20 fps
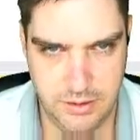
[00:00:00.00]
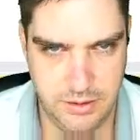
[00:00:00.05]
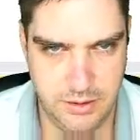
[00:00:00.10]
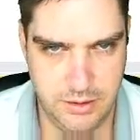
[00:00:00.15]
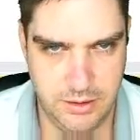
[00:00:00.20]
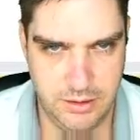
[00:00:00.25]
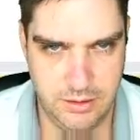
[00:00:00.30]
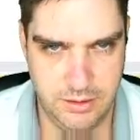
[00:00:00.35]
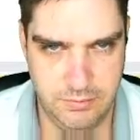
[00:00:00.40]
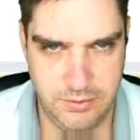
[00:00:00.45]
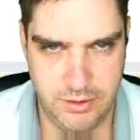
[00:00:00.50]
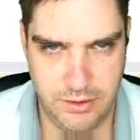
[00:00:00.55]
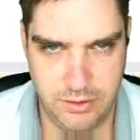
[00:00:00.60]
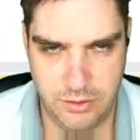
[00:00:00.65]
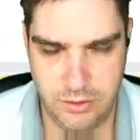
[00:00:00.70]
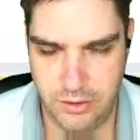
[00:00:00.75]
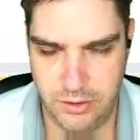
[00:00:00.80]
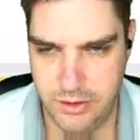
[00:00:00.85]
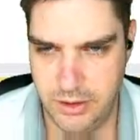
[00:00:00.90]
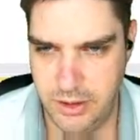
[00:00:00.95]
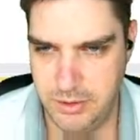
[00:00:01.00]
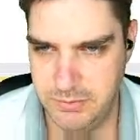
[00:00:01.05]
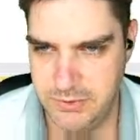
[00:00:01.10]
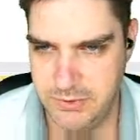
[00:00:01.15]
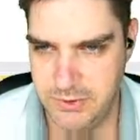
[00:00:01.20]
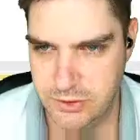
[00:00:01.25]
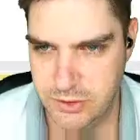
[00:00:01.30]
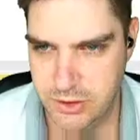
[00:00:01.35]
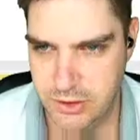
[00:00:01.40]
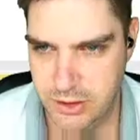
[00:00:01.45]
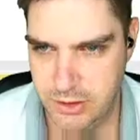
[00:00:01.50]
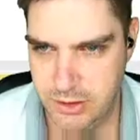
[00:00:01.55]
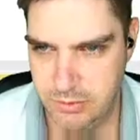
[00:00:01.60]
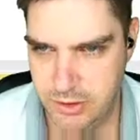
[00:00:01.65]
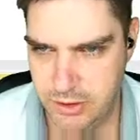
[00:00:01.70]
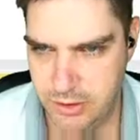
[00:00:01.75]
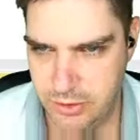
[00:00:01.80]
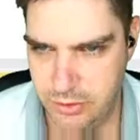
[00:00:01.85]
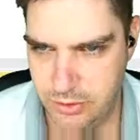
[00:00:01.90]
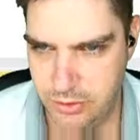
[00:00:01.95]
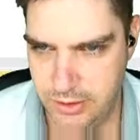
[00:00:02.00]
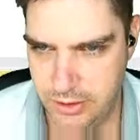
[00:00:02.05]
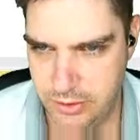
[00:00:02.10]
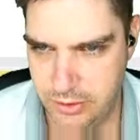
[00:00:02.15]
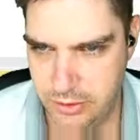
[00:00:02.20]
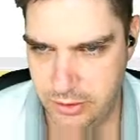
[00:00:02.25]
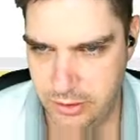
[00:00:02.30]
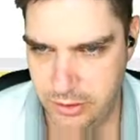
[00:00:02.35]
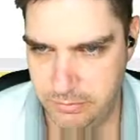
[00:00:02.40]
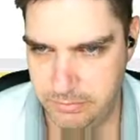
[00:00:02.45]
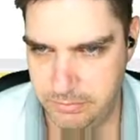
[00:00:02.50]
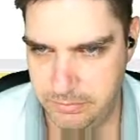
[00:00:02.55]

Invalid column name session ID. What did I call that column?